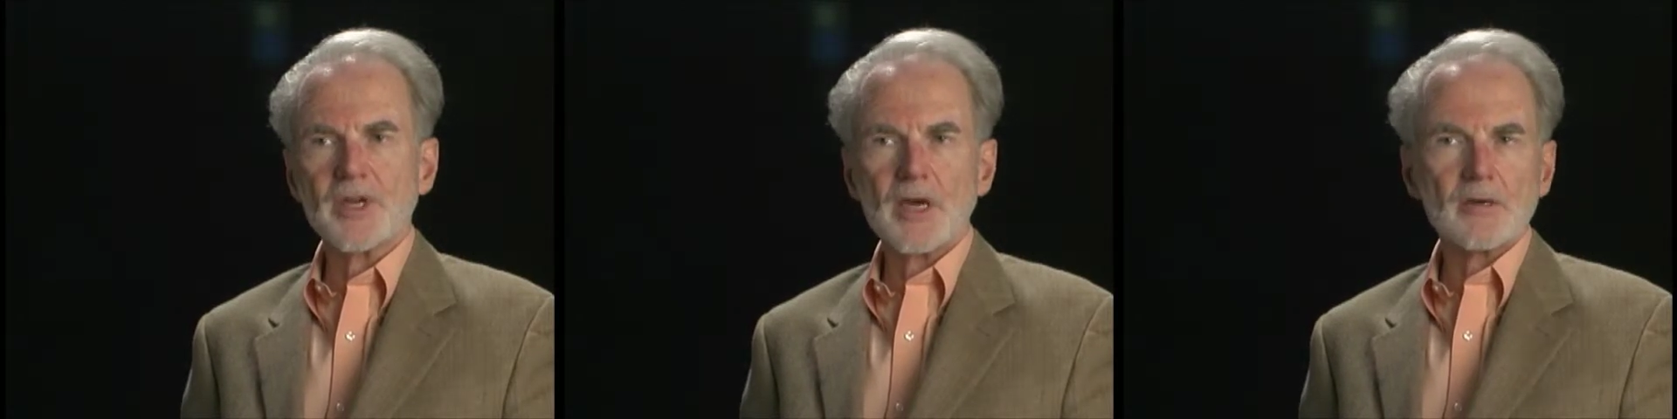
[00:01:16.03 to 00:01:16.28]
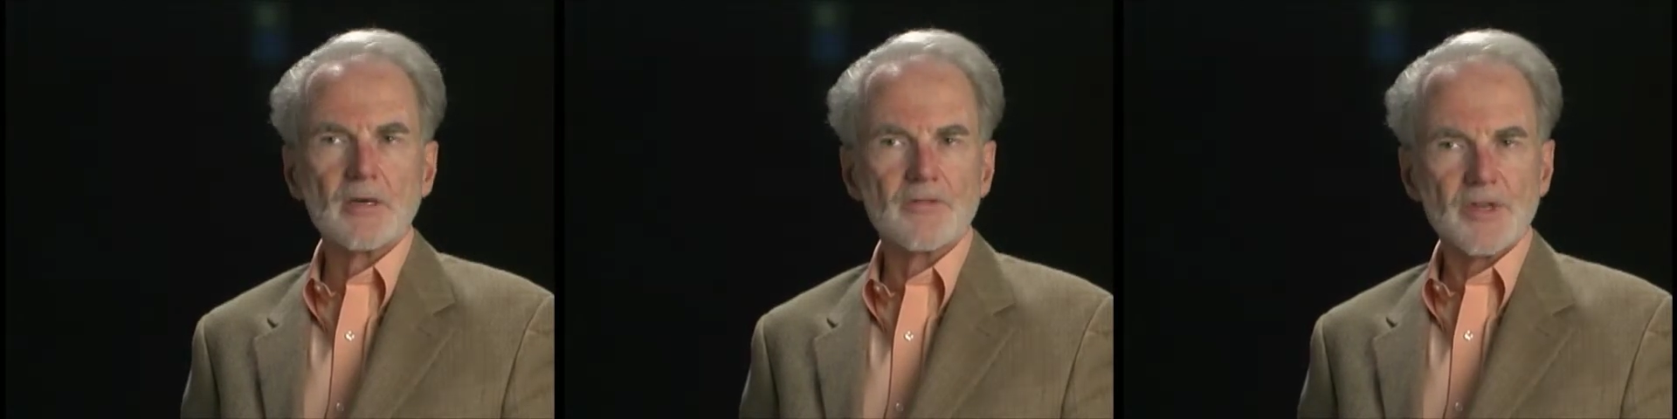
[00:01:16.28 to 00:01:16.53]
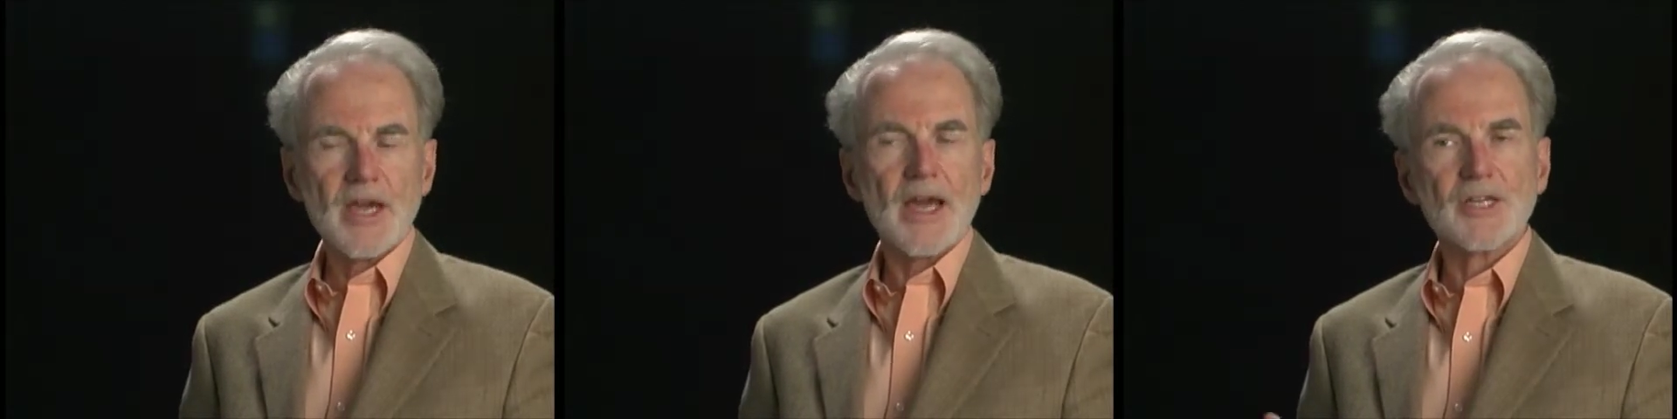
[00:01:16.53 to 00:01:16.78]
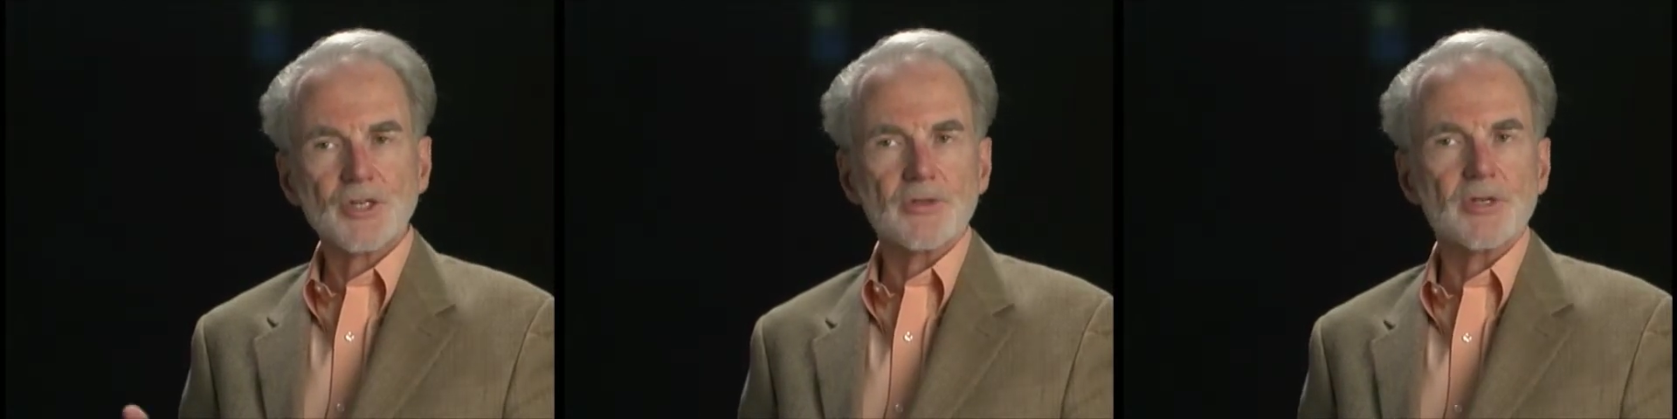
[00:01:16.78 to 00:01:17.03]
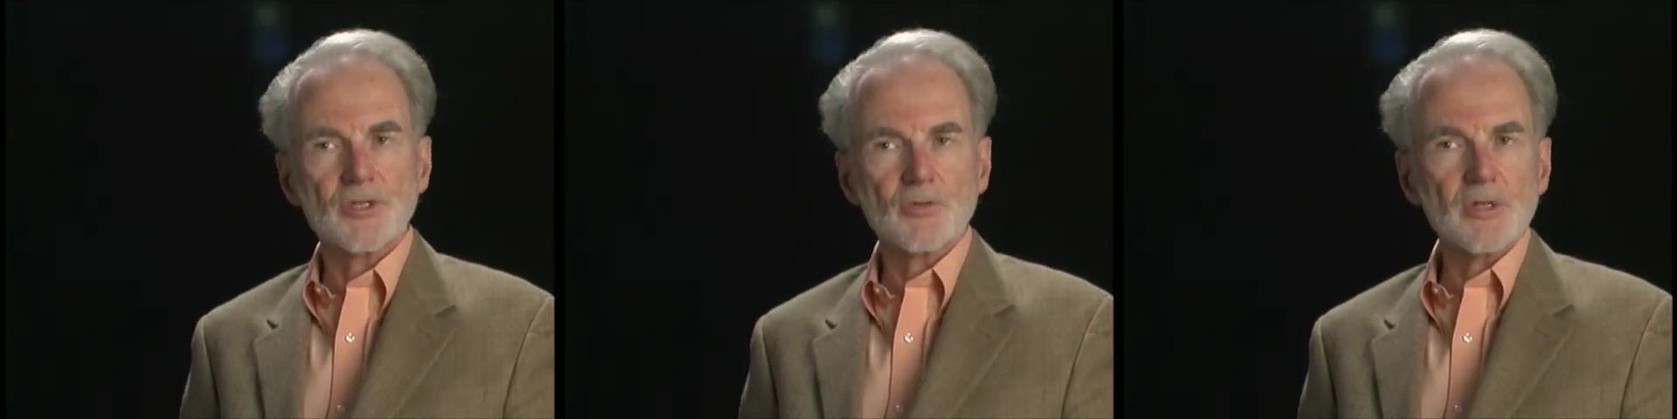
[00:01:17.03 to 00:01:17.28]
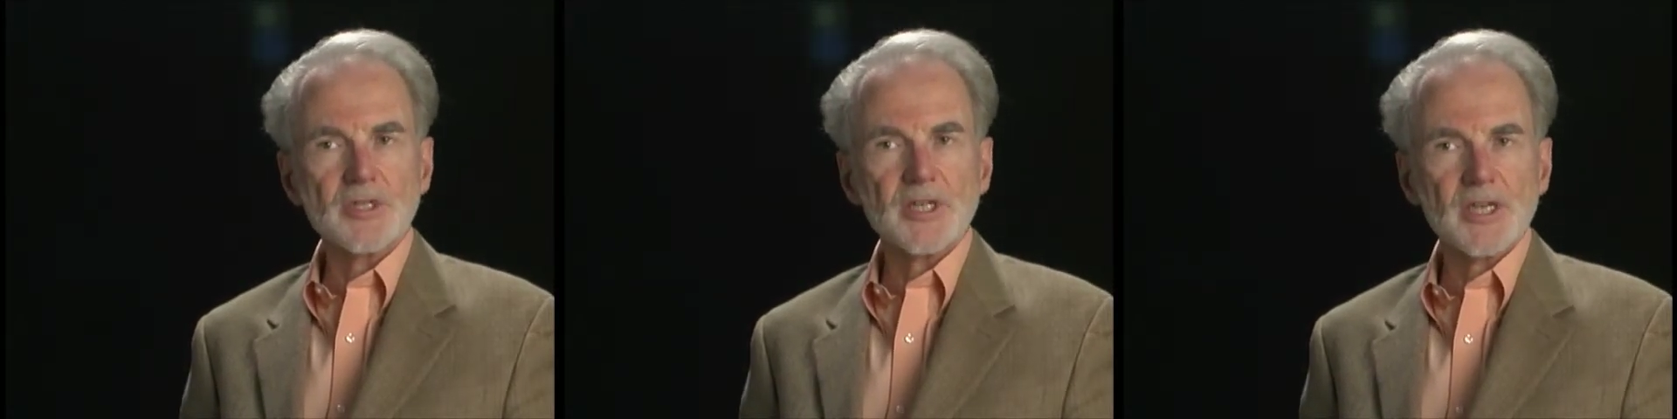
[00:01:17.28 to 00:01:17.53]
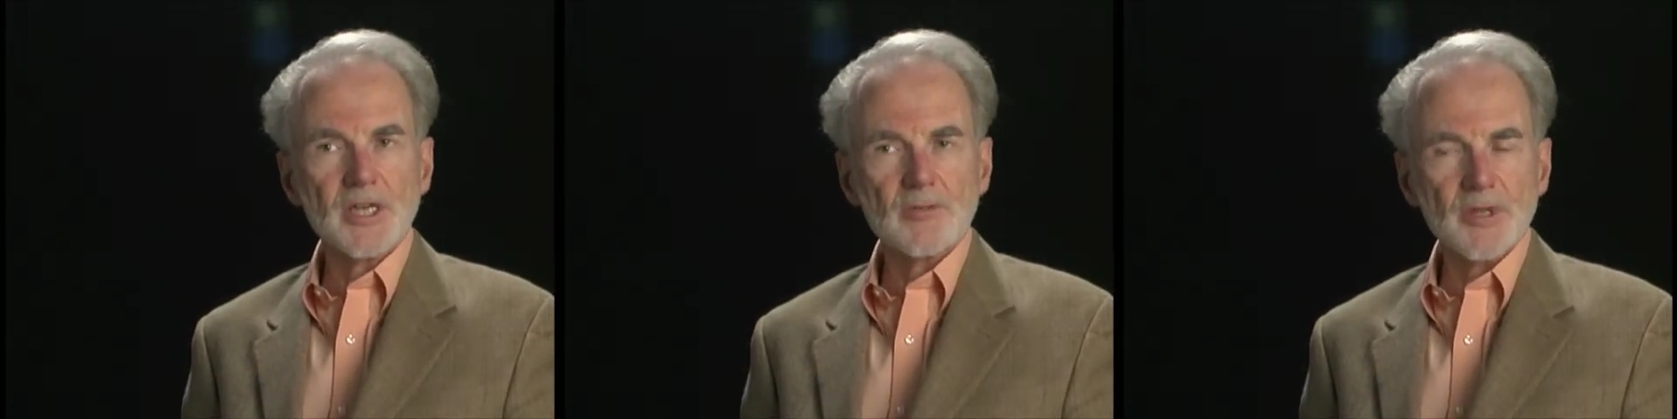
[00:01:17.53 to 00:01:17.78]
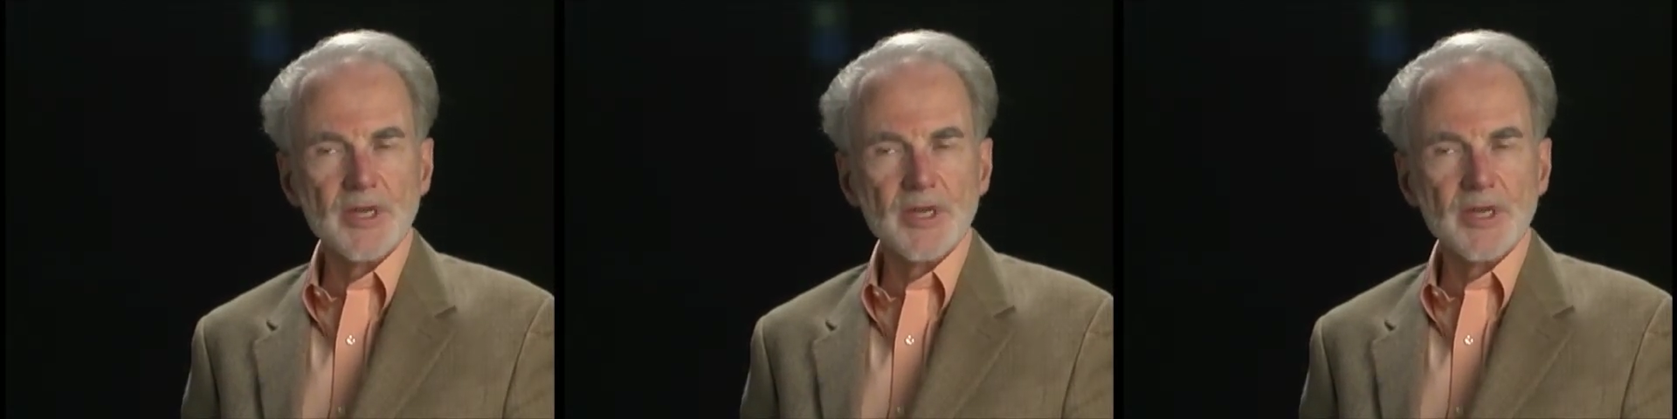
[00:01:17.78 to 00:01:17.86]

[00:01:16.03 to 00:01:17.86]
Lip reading: the action that is really taking